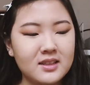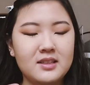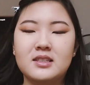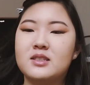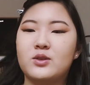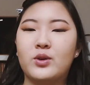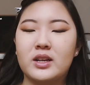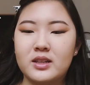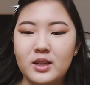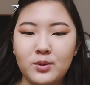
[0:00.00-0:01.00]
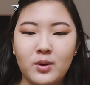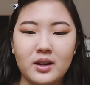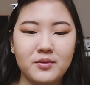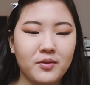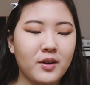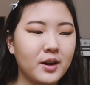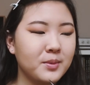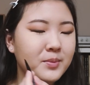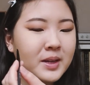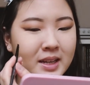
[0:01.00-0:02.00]
This quickly went
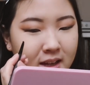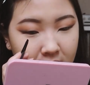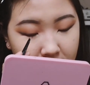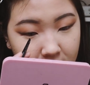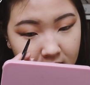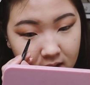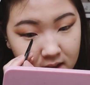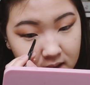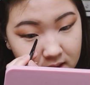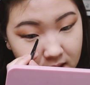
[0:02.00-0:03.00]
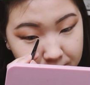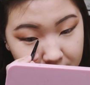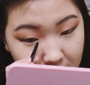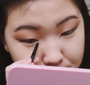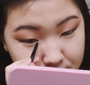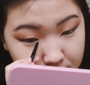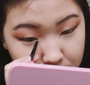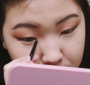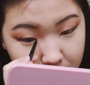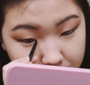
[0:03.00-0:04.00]
from let me update
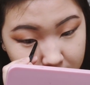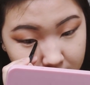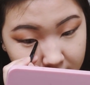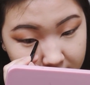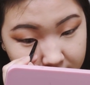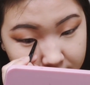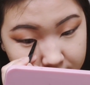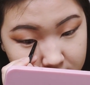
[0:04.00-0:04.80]
you about my life